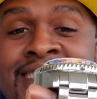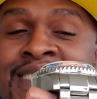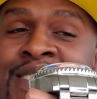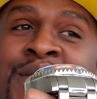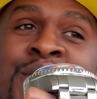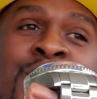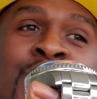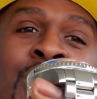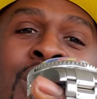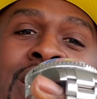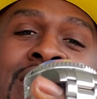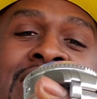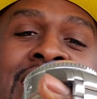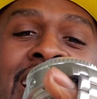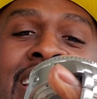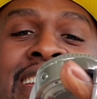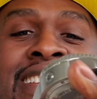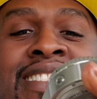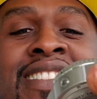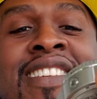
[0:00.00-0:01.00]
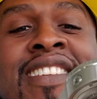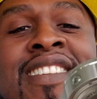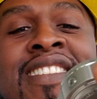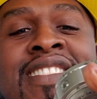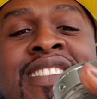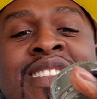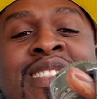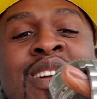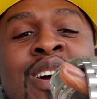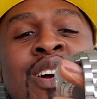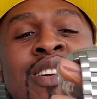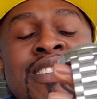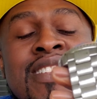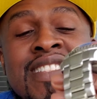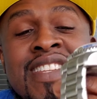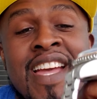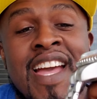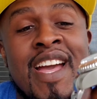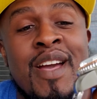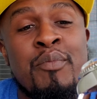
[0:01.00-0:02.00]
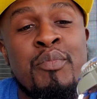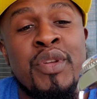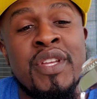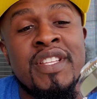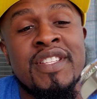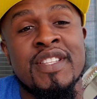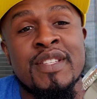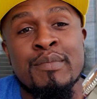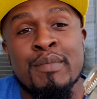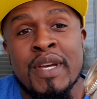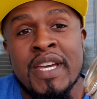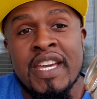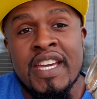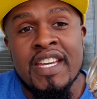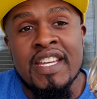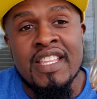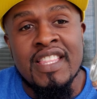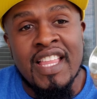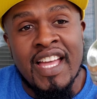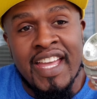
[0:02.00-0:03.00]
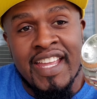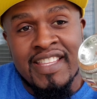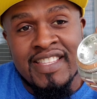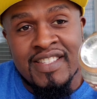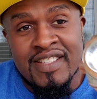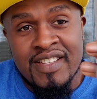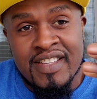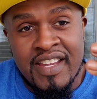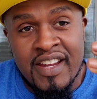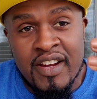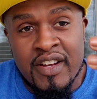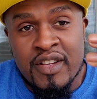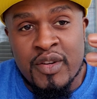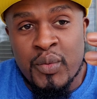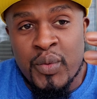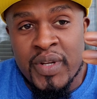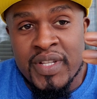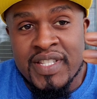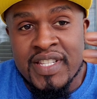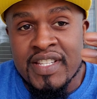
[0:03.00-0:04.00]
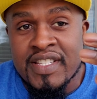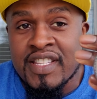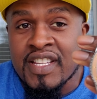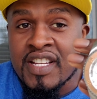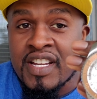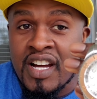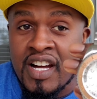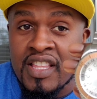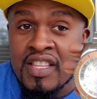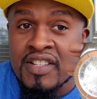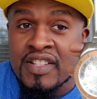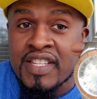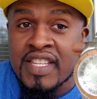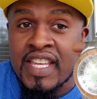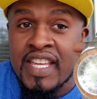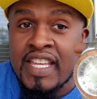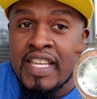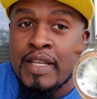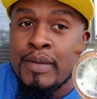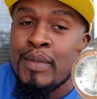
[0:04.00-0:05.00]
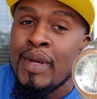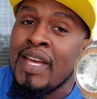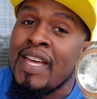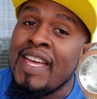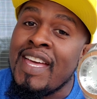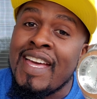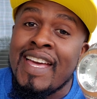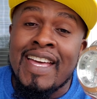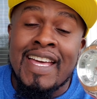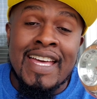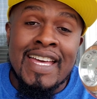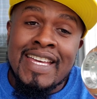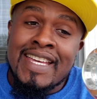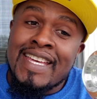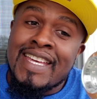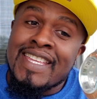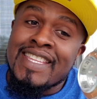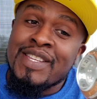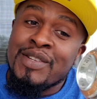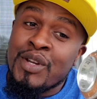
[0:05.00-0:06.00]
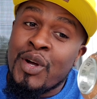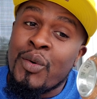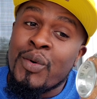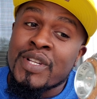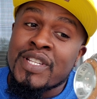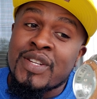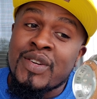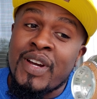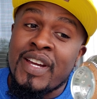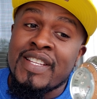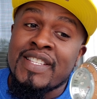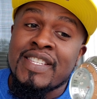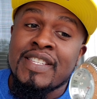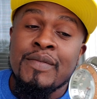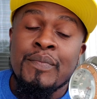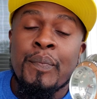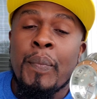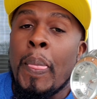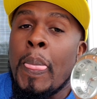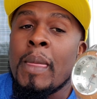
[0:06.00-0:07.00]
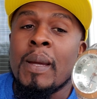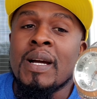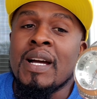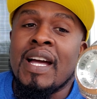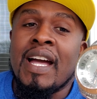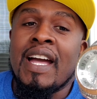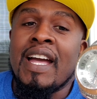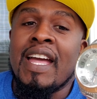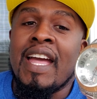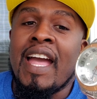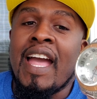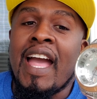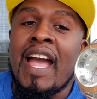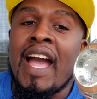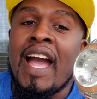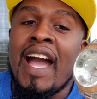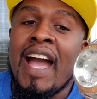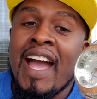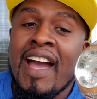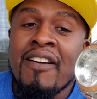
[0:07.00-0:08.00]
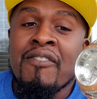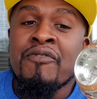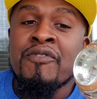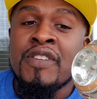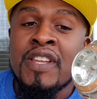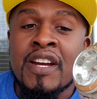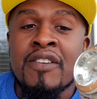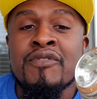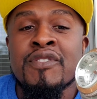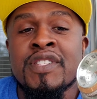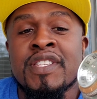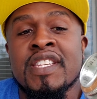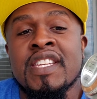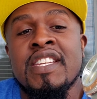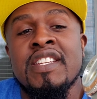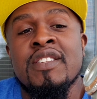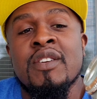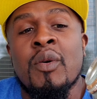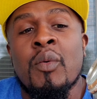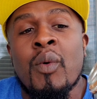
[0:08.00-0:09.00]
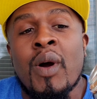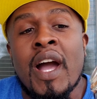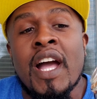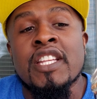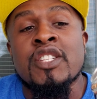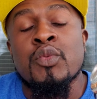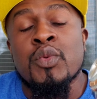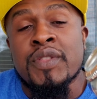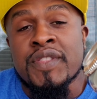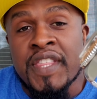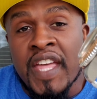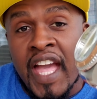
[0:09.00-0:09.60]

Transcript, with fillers: you know I like the larger timepieces, man. I like the characteristics, the color scheme. You know what's crazy? I've never seen a watch with